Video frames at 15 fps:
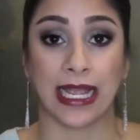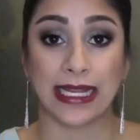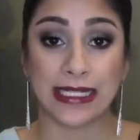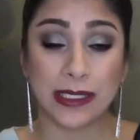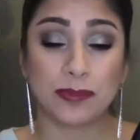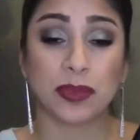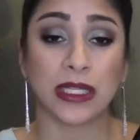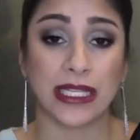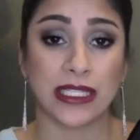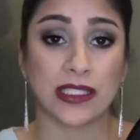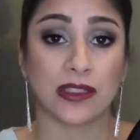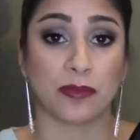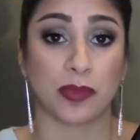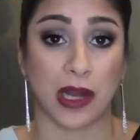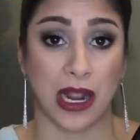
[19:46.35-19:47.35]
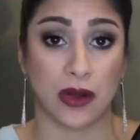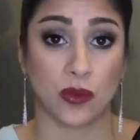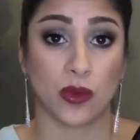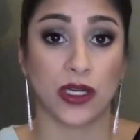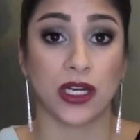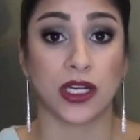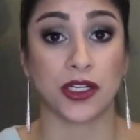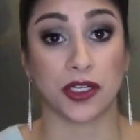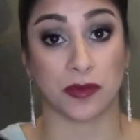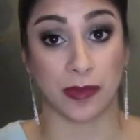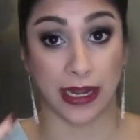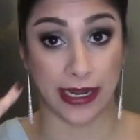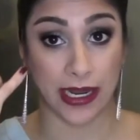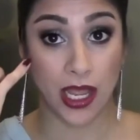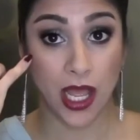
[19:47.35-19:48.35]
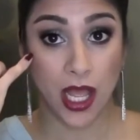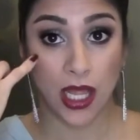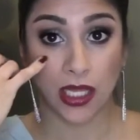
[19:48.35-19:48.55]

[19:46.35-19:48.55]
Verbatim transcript: I did place the brown one under my